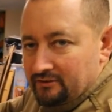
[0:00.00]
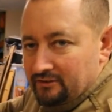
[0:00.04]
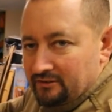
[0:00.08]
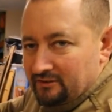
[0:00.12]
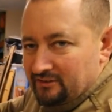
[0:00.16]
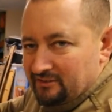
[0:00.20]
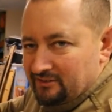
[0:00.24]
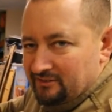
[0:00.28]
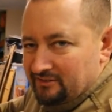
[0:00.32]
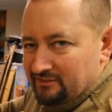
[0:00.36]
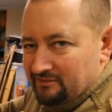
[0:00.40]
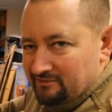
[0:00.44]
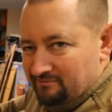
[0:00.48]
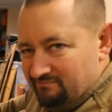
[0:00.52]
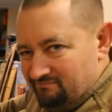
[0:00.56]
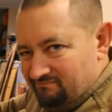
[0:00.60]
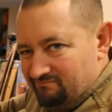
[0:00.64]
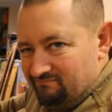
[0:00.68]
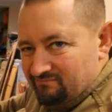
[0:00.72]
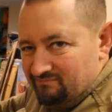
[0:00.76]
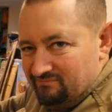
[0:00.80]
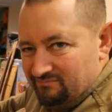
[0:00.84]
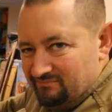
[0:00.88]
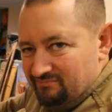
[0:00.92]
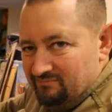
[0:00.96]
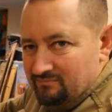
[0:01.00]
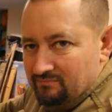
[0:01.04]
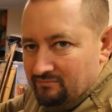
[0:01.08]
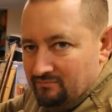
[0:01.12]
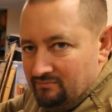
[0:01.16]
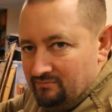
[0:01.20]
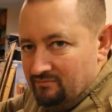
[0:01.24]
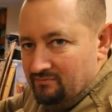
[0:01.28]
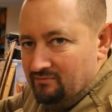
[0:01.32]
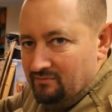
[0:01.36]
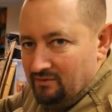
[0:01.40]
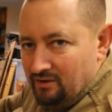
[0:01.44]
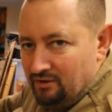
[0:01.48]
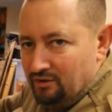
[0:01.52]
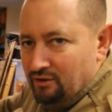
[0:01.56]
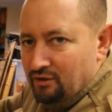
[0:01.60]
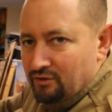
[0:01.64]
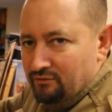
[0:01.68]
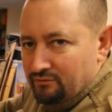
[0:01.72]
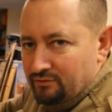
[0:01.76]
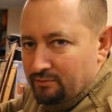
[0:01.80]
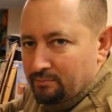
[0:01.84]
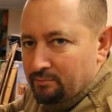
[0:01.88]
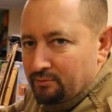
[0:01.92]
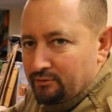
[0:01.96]
It's not
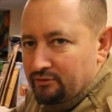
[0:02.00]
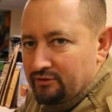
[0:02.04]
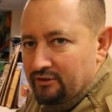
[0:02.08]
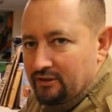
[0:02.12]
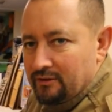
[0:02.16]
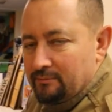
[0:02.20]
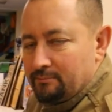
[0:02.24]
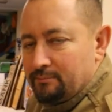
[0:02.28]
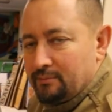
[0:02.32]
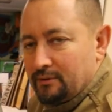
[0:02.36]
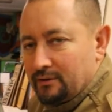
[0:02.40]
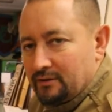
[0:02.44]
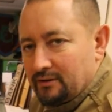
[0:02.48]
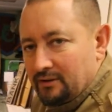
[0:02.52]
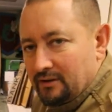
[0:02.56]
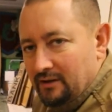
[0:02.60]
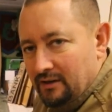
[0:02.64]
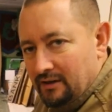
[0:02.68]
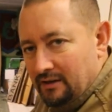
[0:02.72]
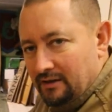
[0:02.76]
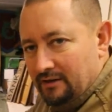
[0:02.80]
100%, but